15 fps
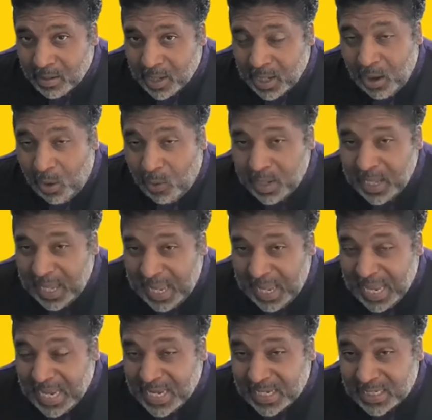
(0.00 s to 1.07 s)
It only
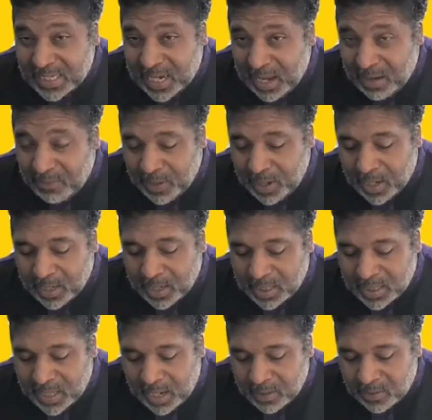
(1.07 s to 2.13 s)
ended slavery in the
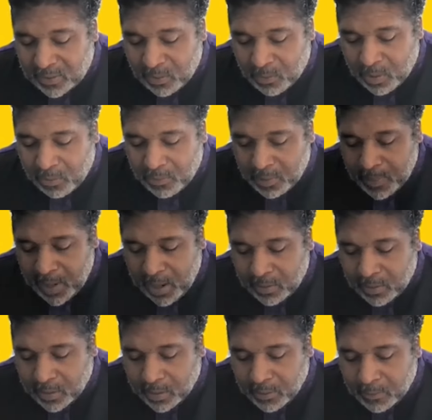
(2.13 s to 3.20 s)
states that were in
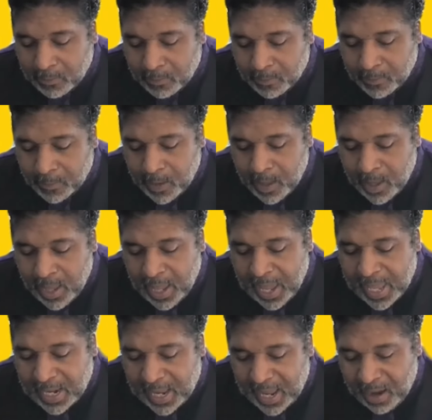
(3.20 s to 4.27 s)
rebellion.
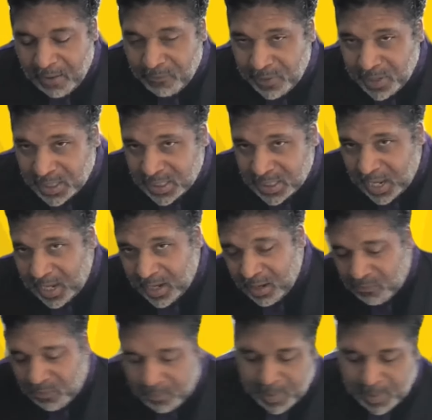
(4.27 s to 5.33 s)
And every state in
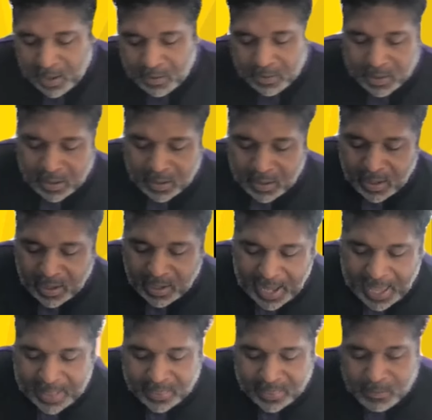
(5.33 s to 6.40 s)
rebellion
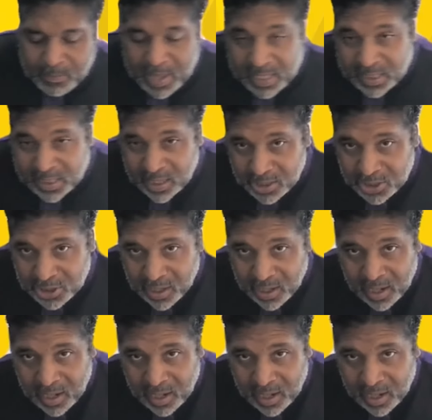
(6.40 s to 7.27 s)
got the message